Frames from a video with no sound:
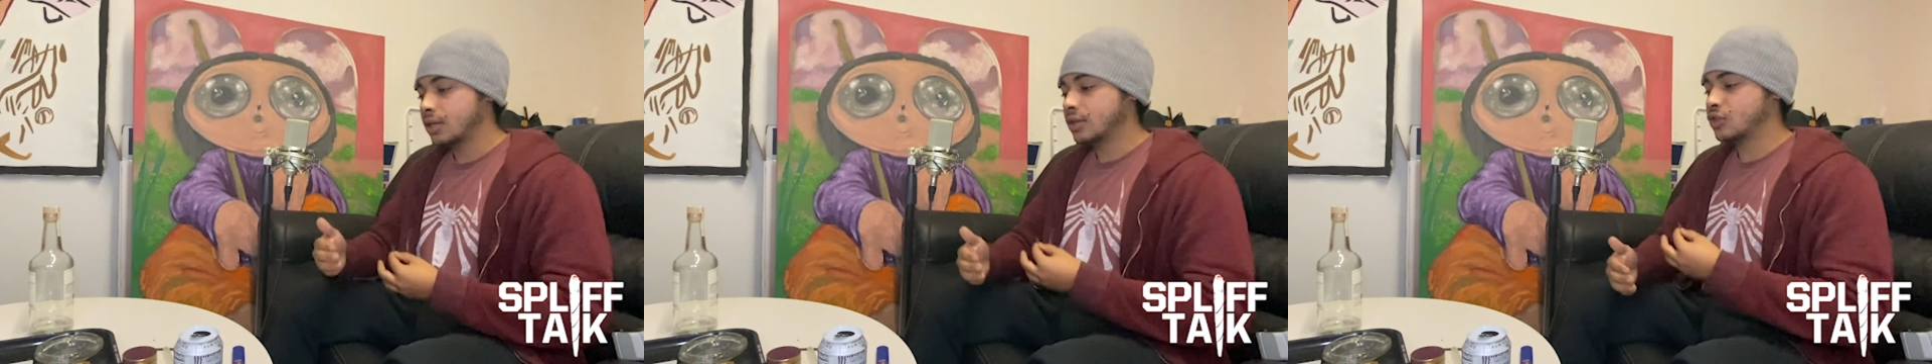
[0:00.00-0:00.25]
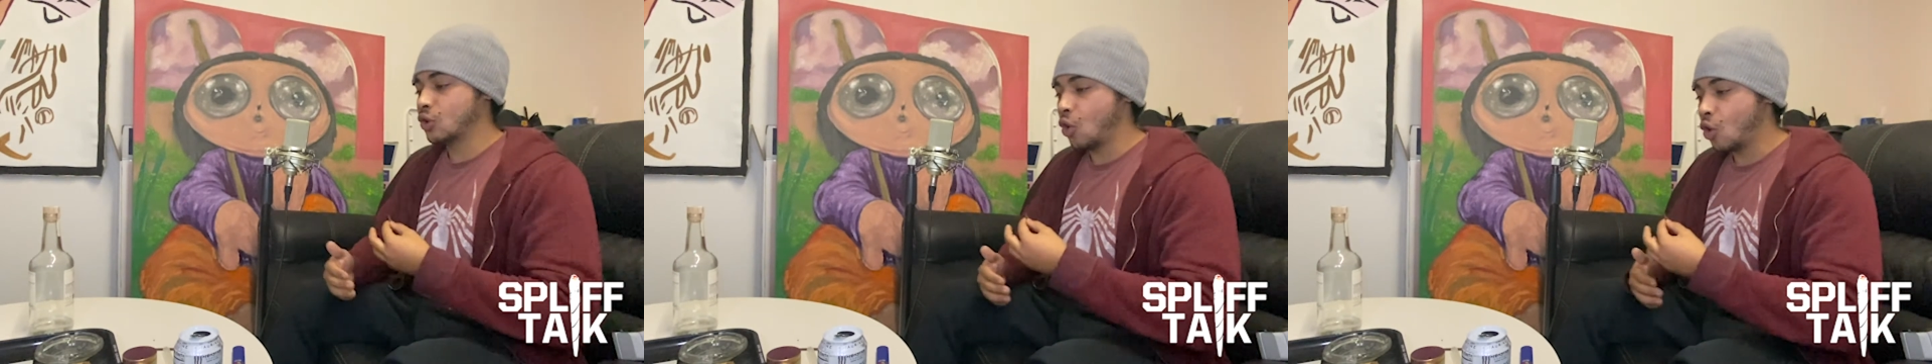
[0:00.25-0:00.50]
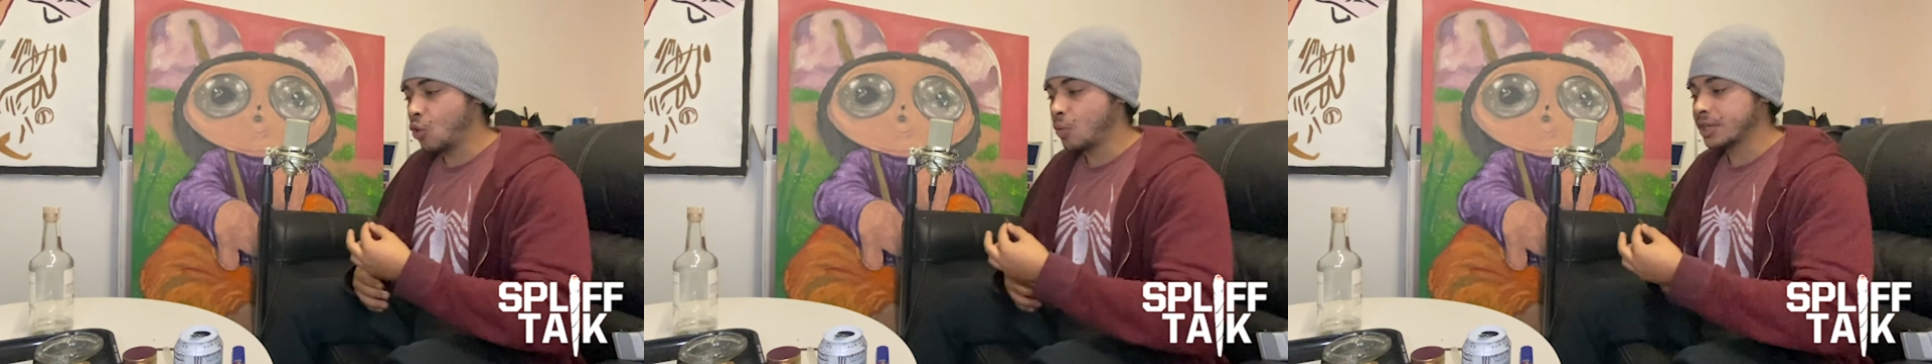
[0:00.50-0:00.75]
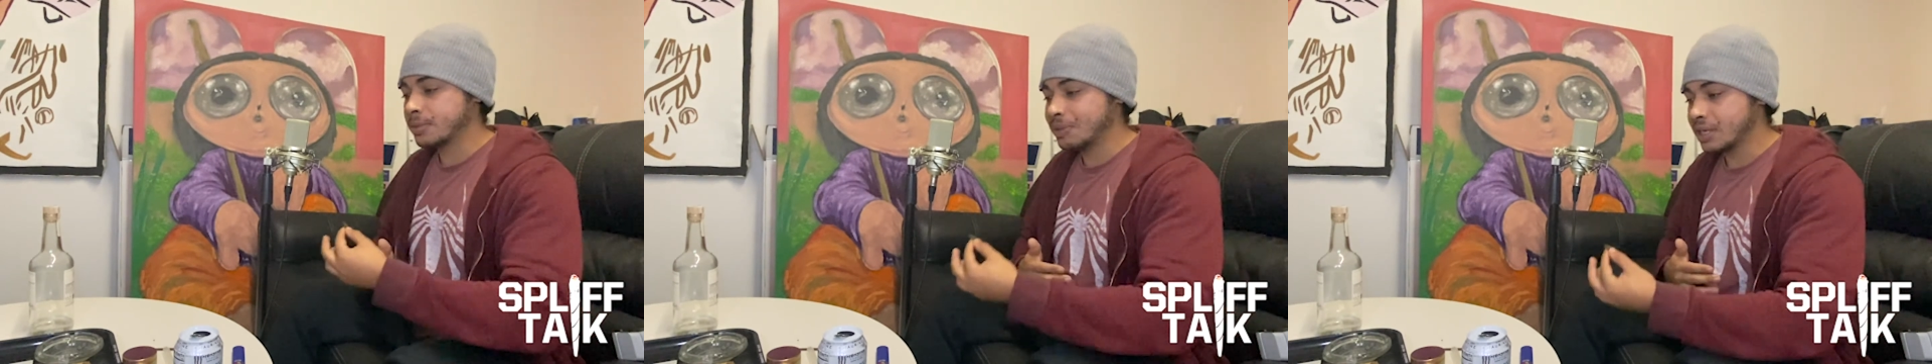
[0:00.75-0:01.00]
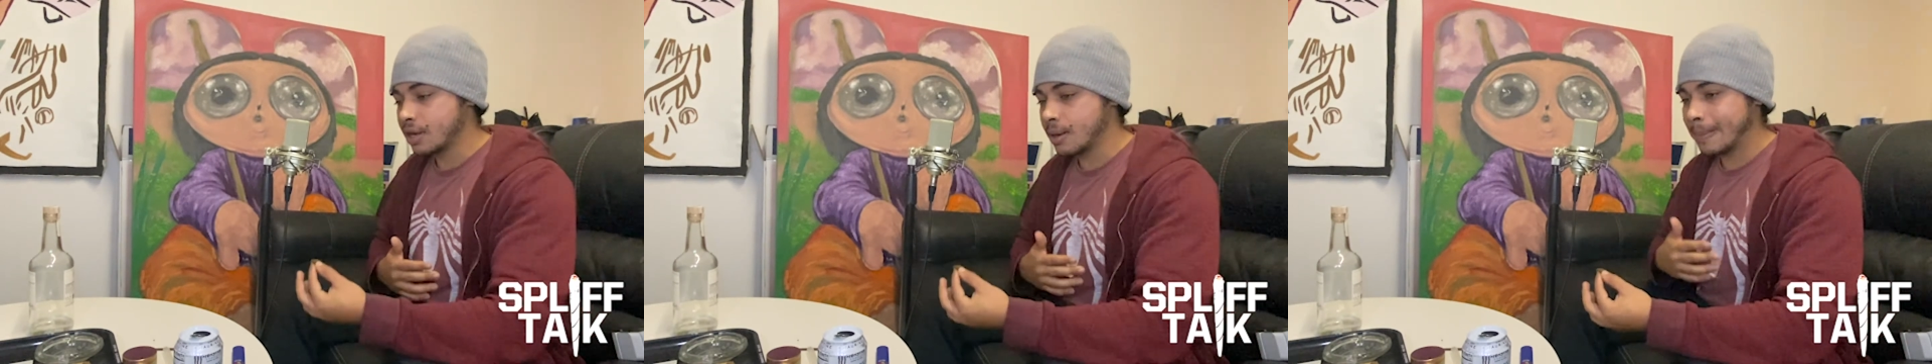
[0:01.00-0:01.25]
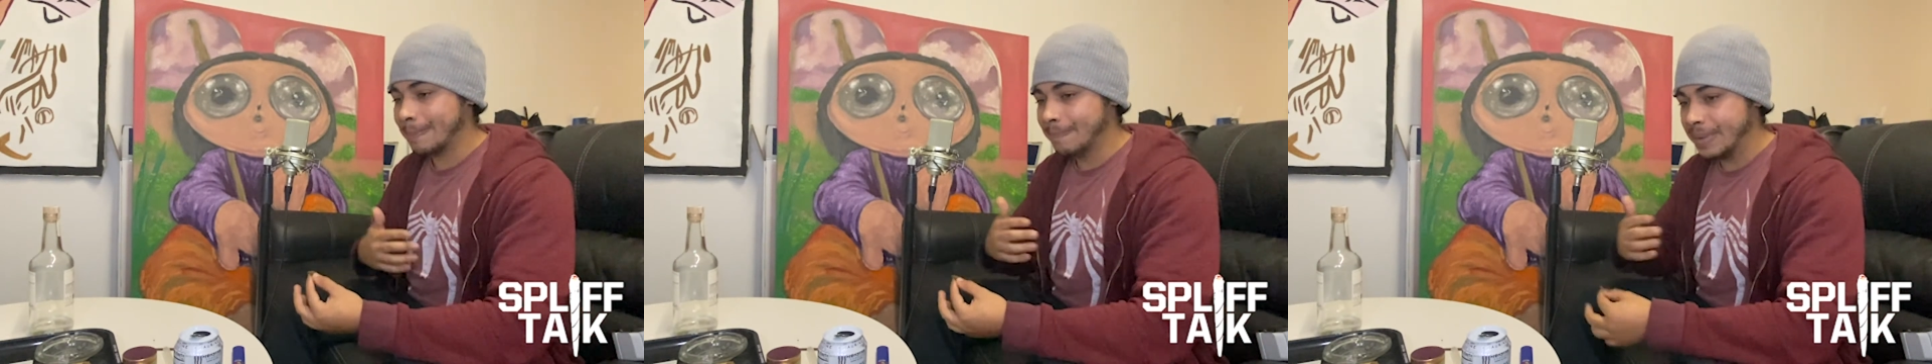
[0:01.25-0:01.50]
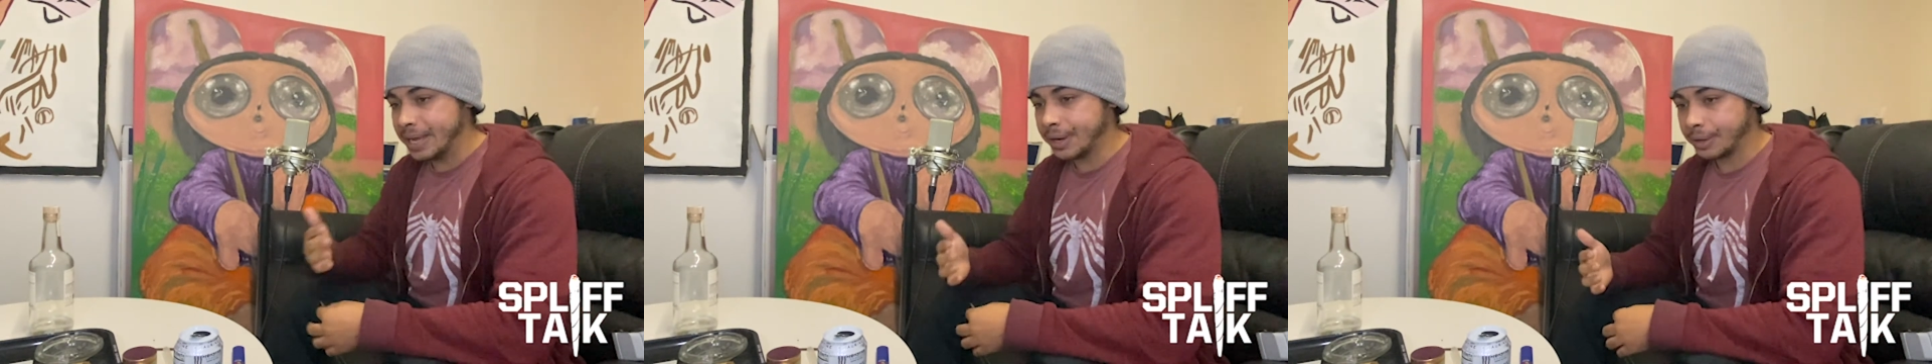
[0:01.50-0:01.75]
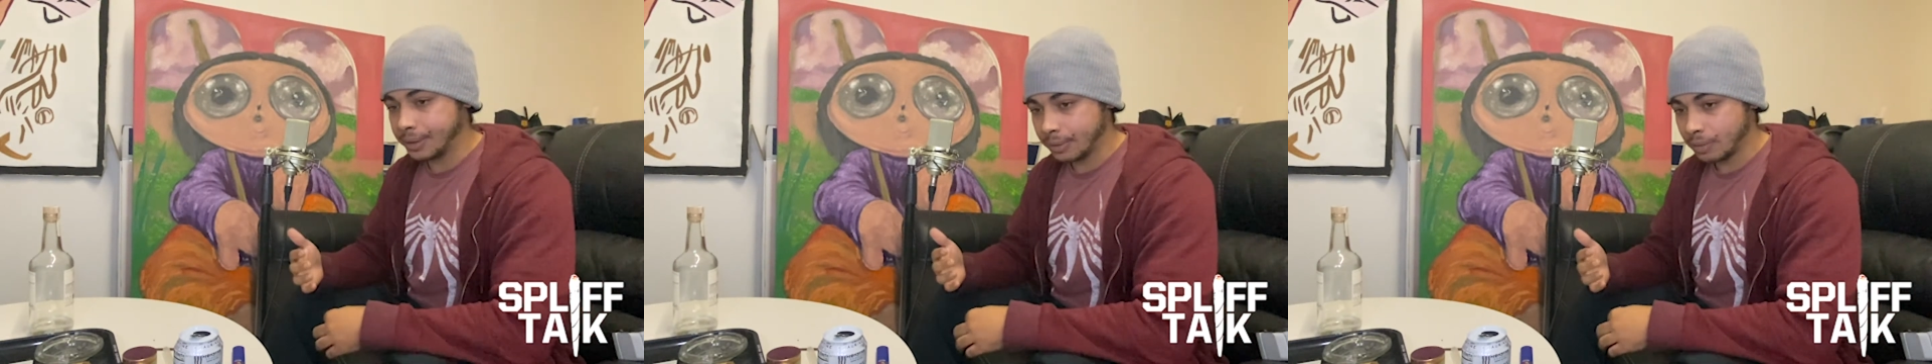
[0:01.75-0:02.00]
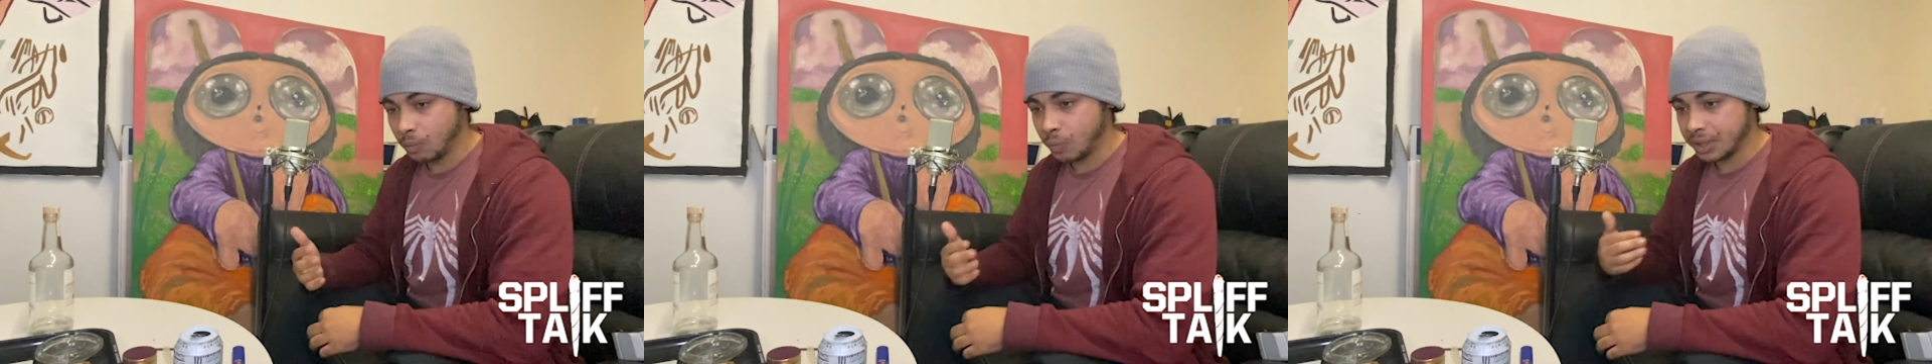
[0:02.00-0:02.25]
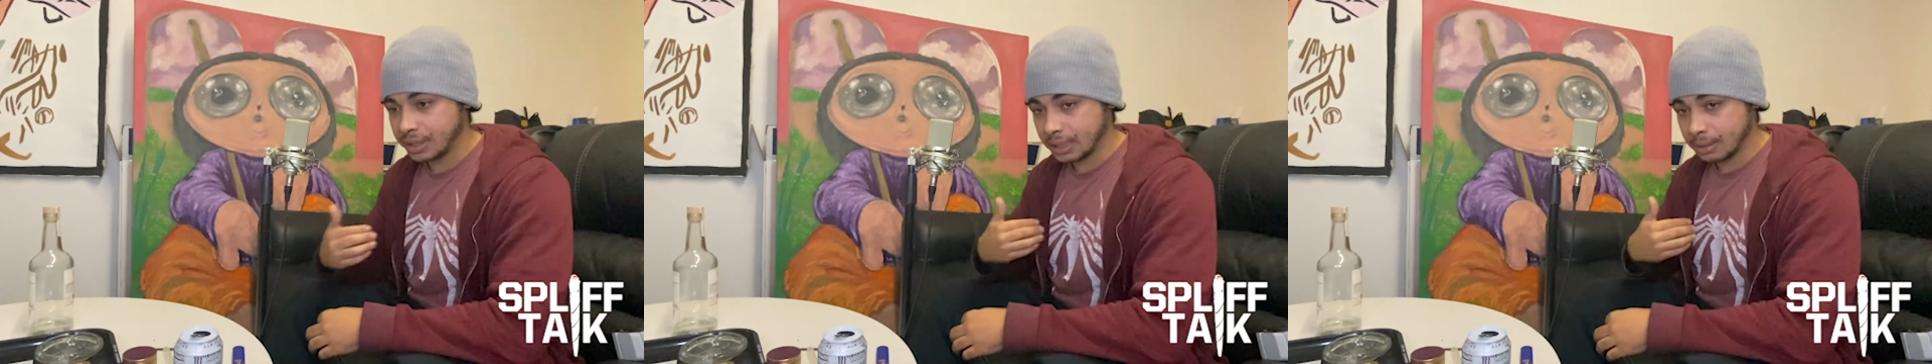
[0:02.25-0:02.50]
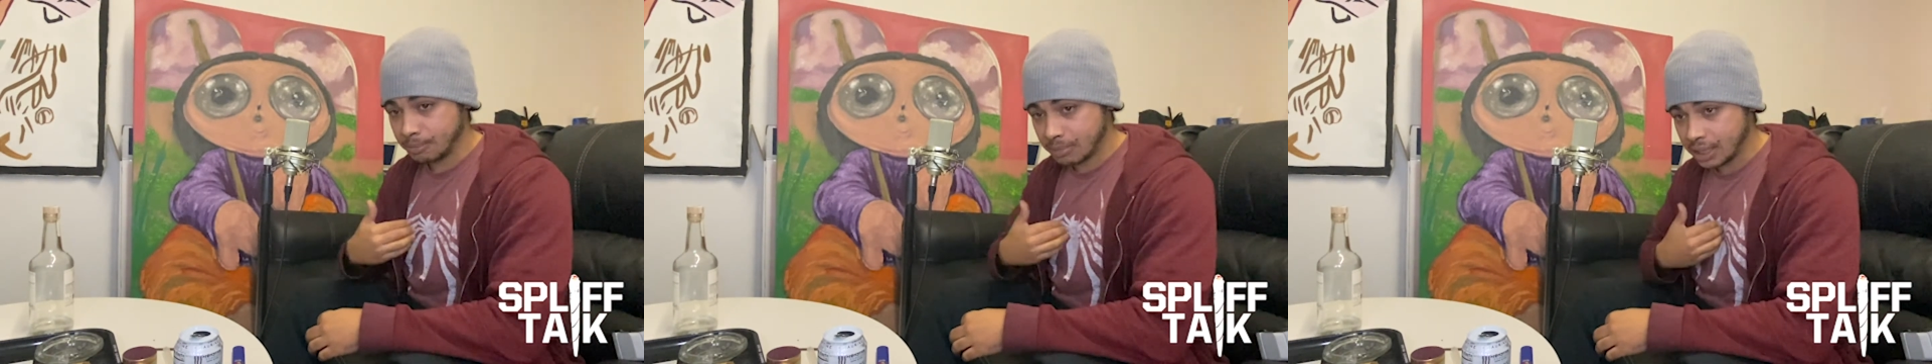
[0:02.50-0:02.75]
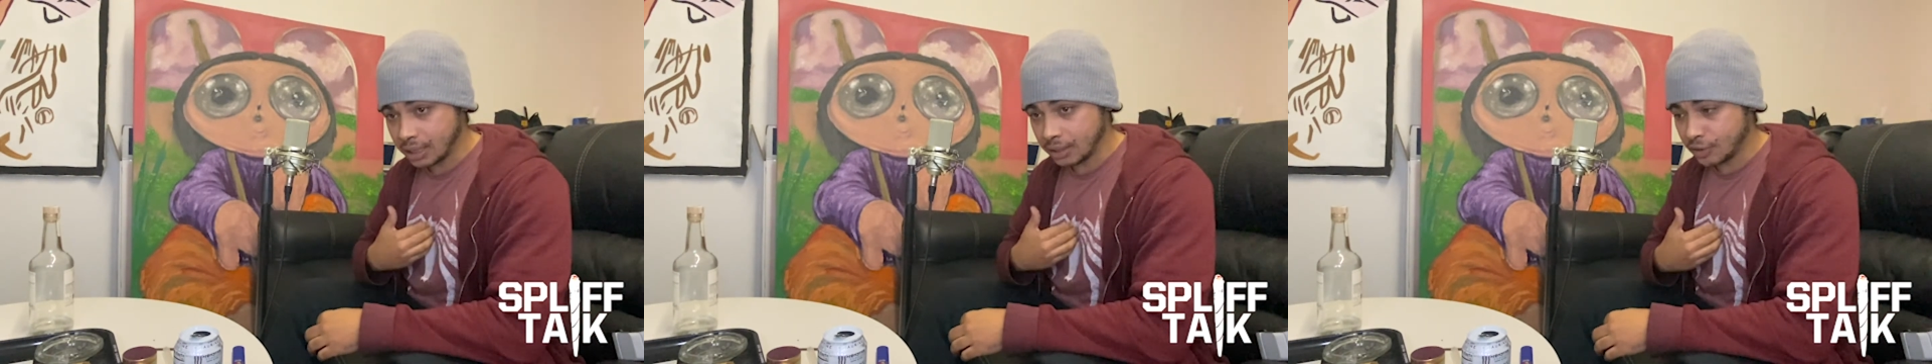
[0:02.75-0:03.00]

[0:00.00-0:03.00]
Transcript: to always become better within me.